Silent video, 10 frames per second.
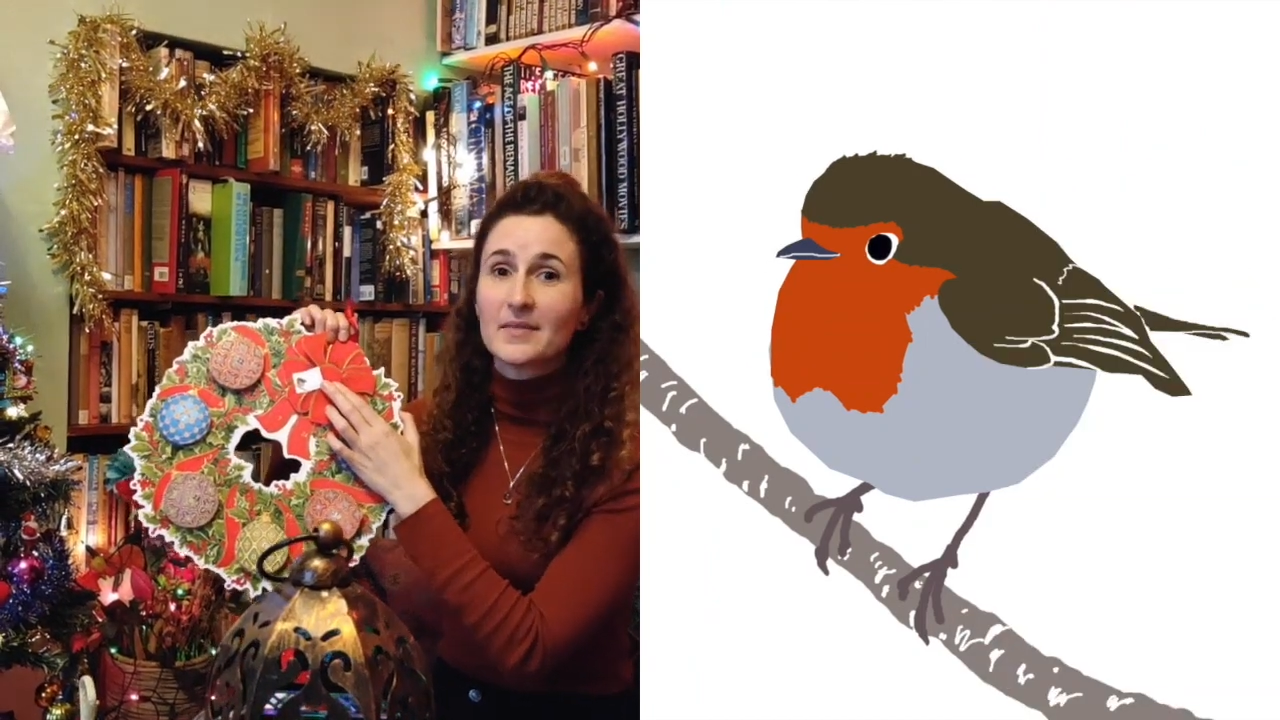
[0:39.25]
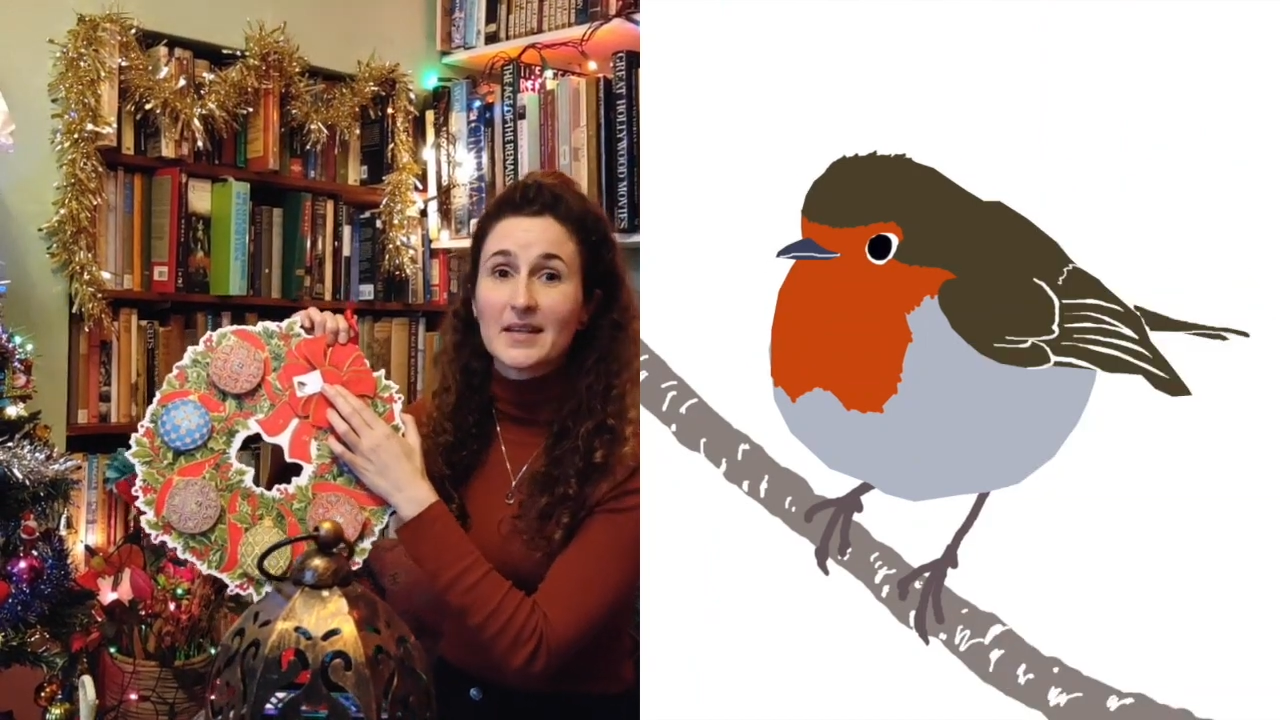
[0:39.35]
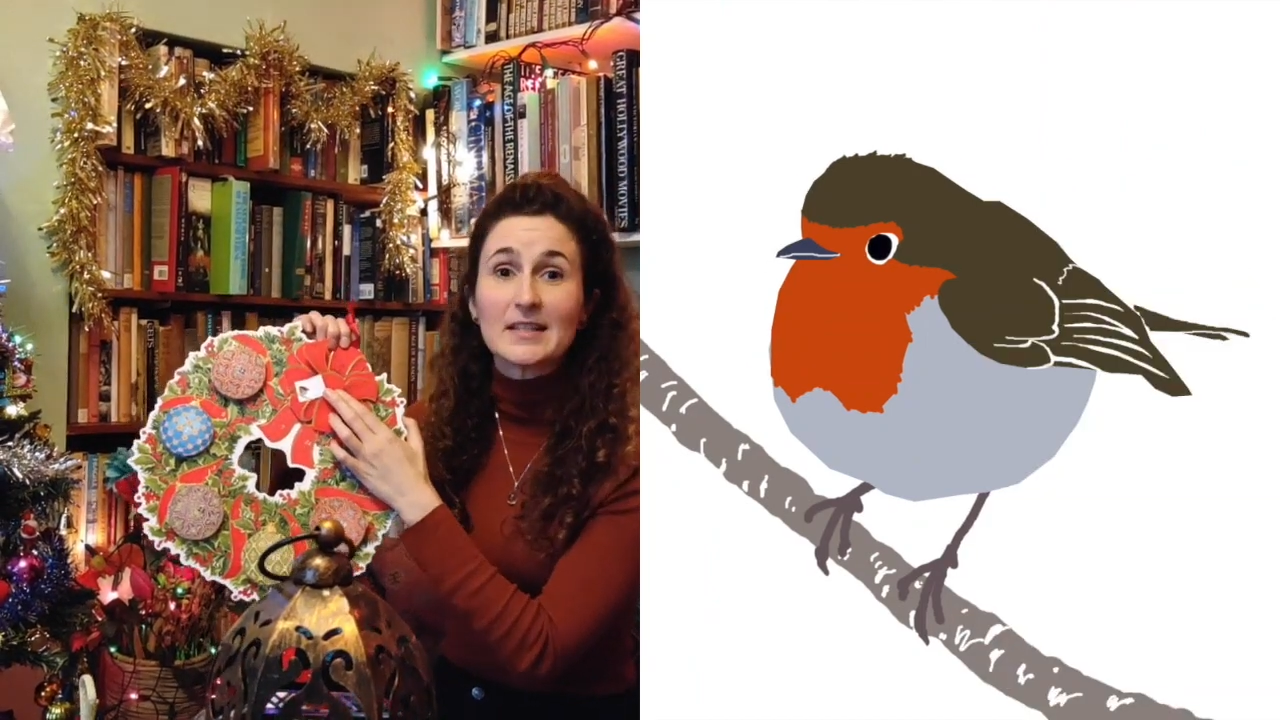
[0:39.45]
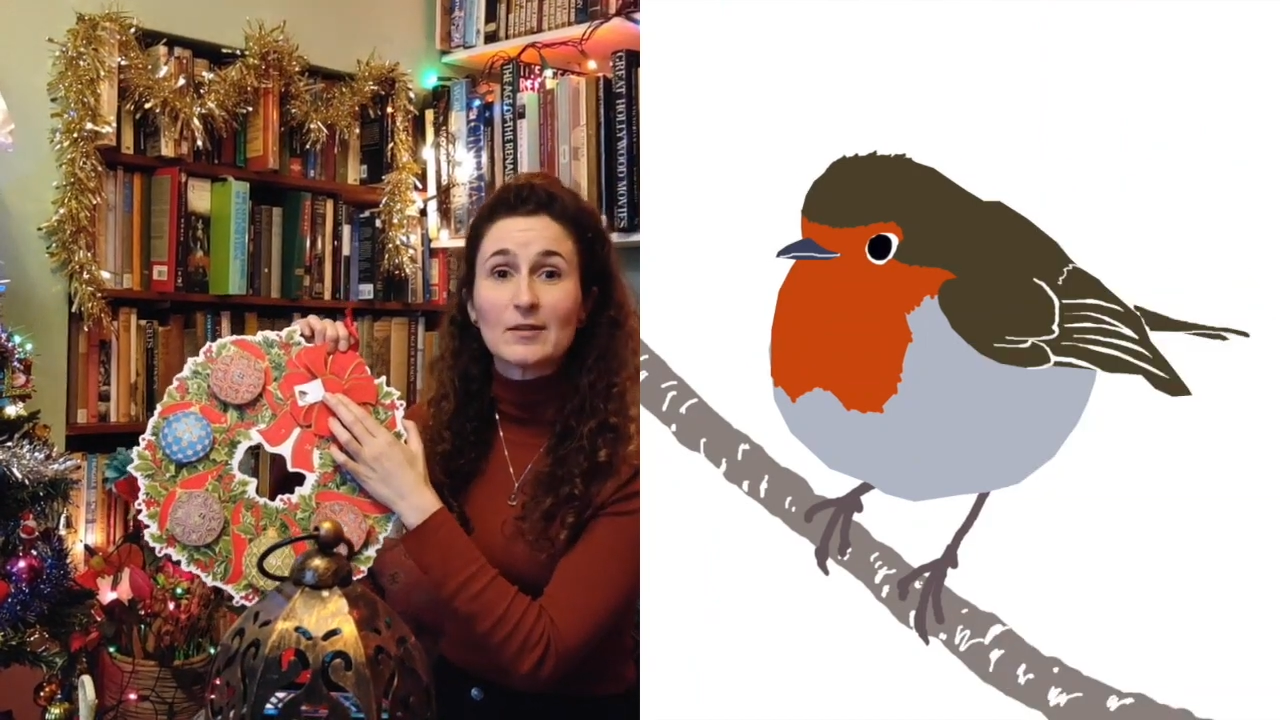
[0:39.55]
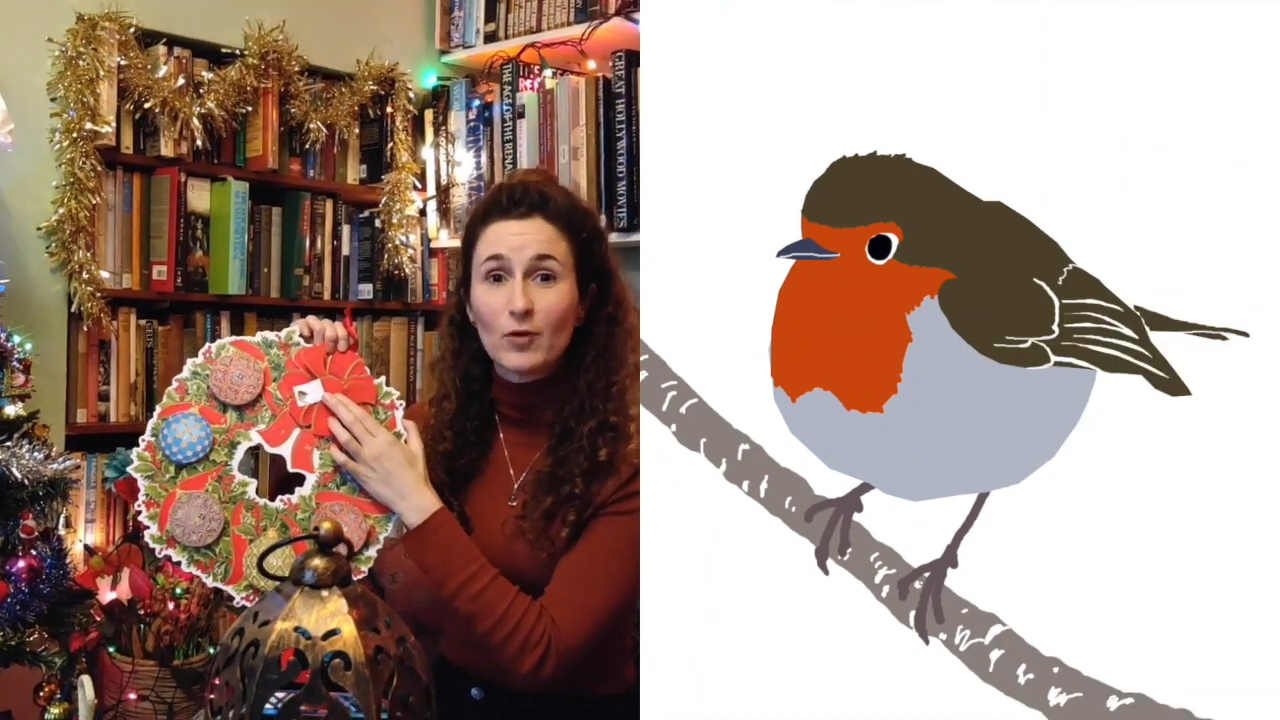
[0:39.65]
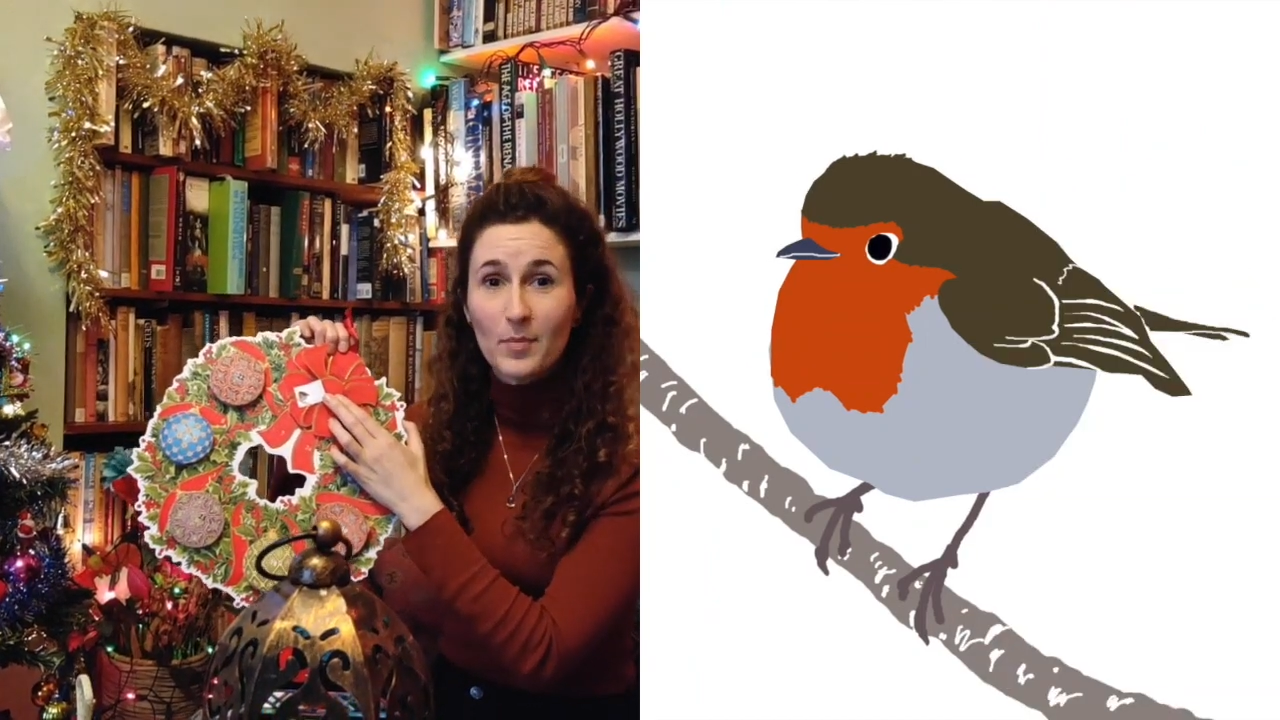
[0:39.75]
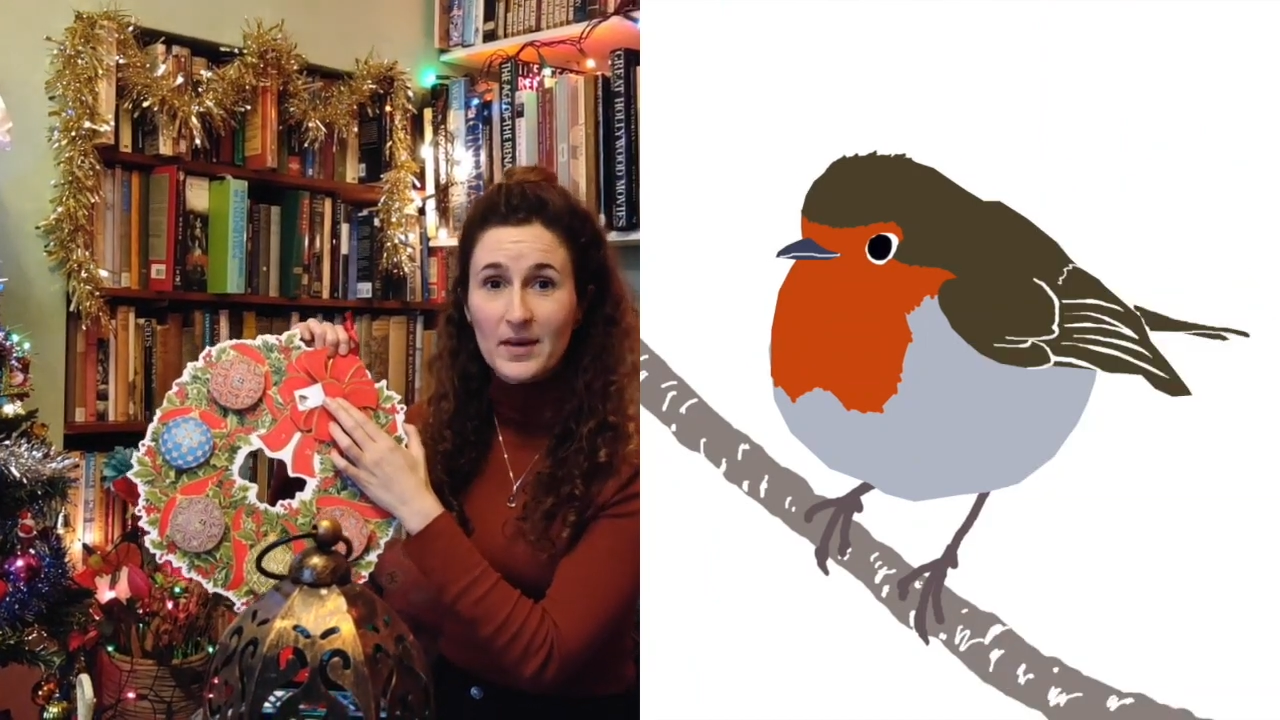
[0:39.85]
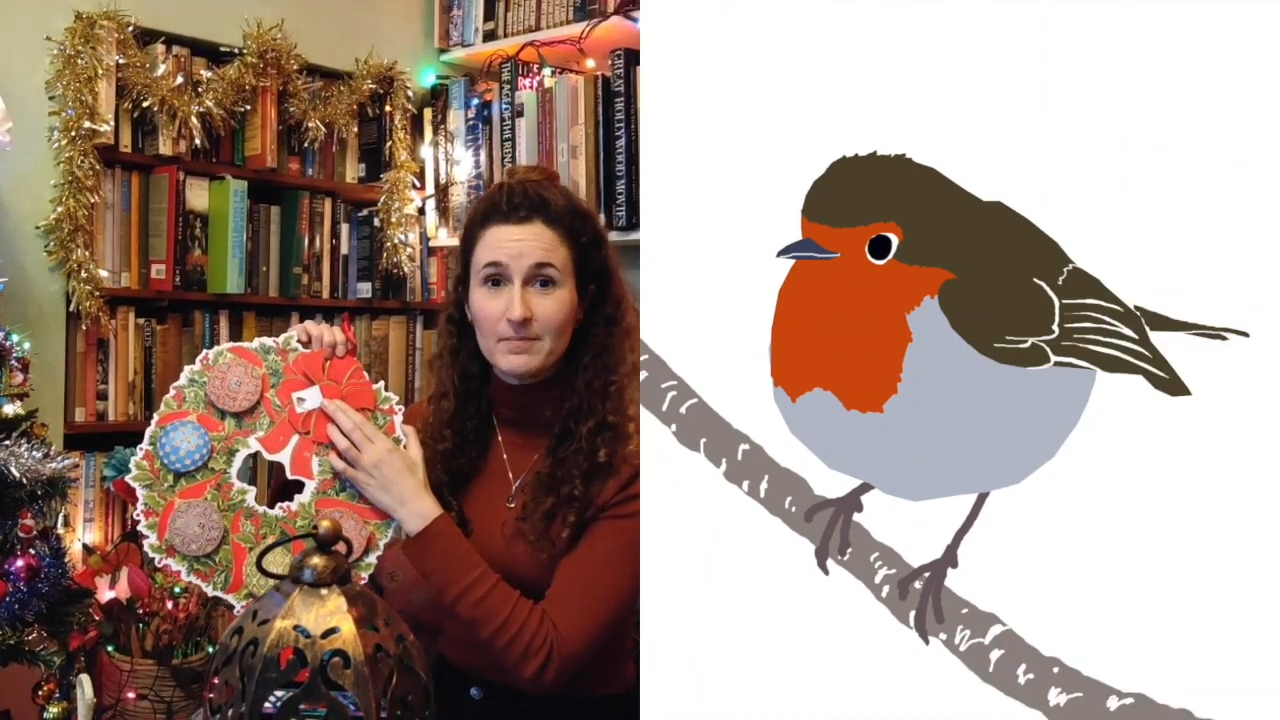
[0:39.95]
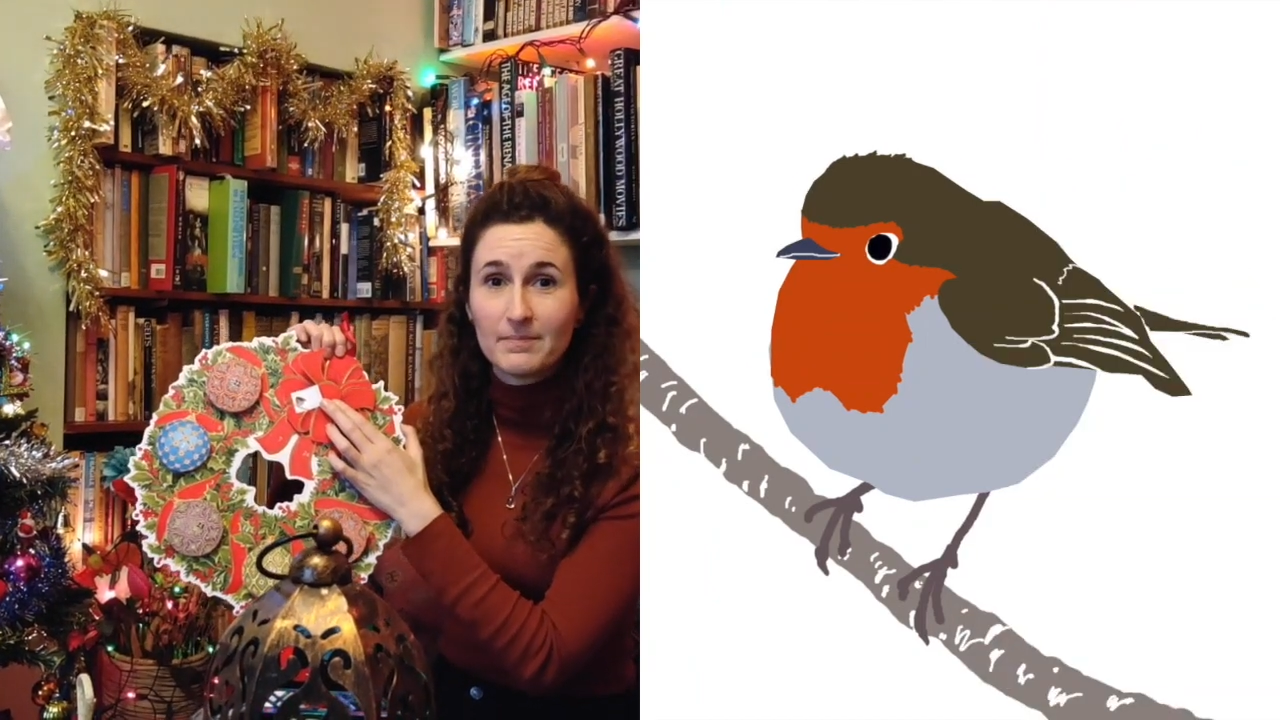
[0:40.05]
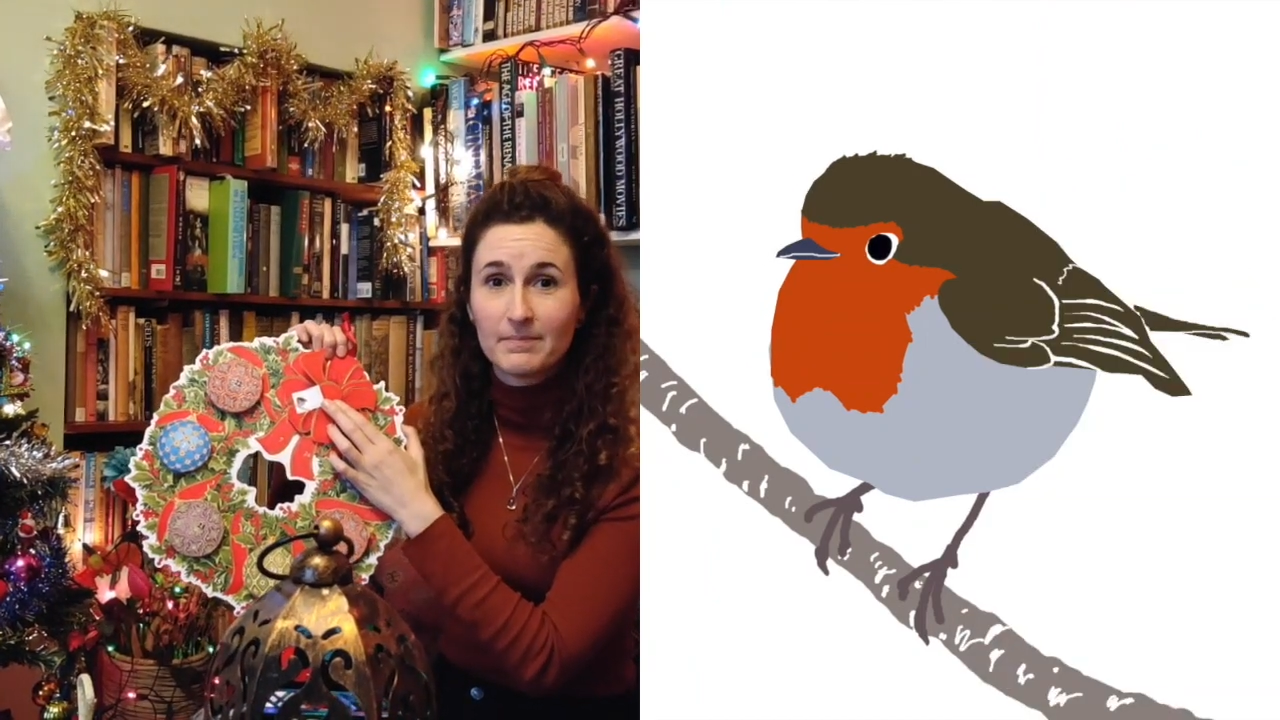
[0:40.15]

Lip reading: is the robin.